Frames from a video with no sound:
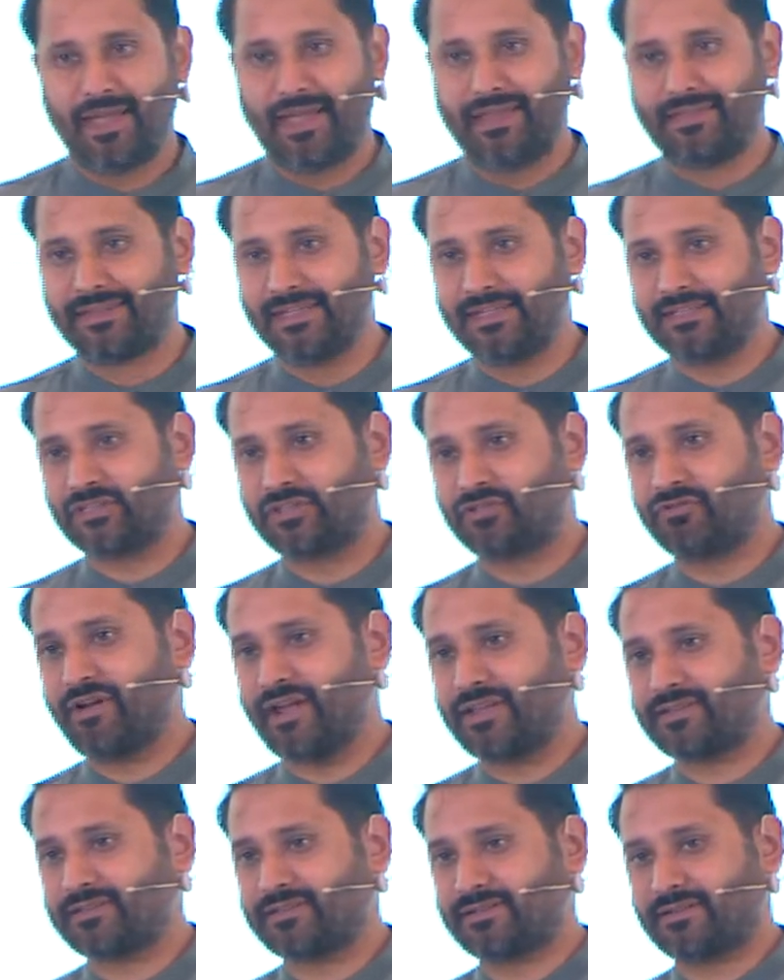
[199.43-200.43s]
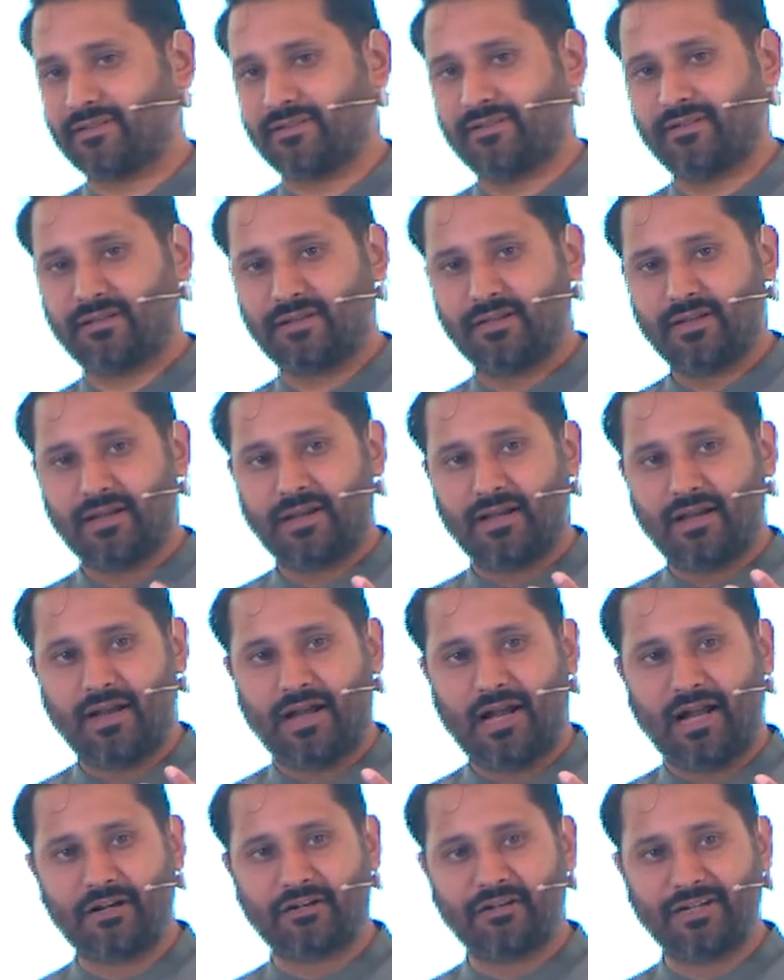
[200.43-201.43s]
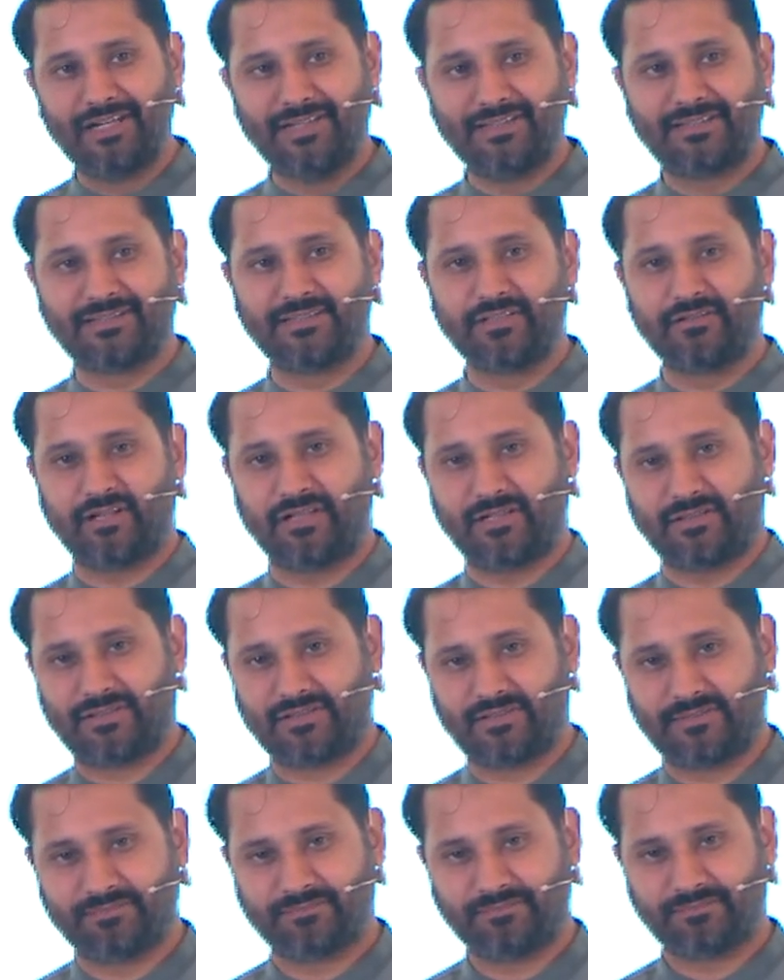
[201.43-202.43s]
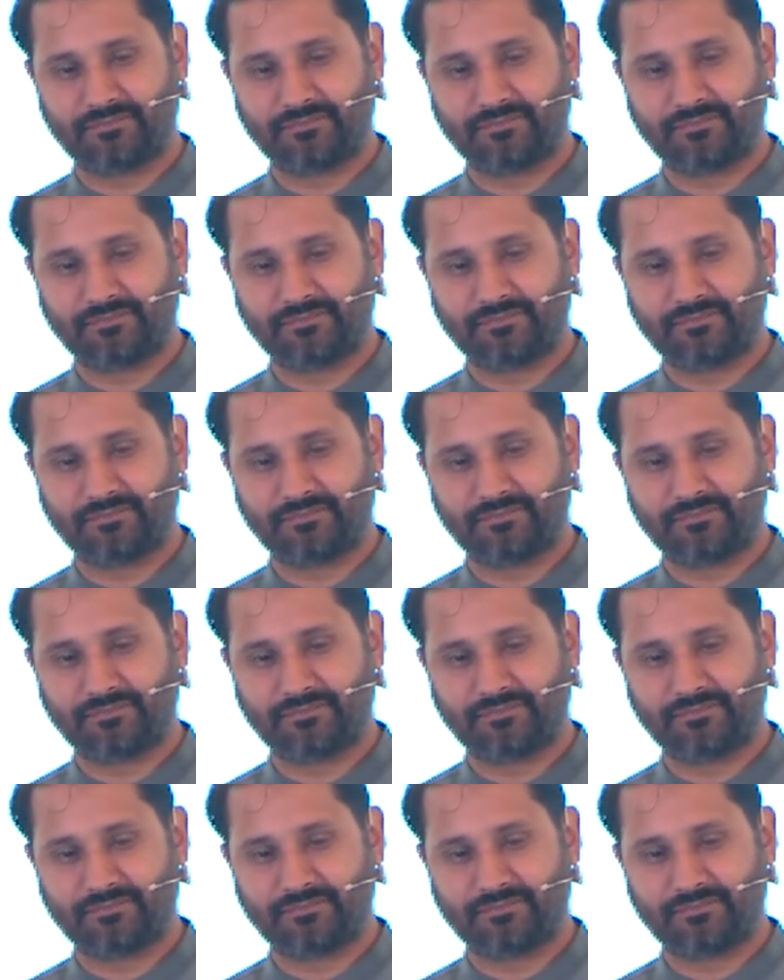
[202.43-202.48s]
These threats are really serious.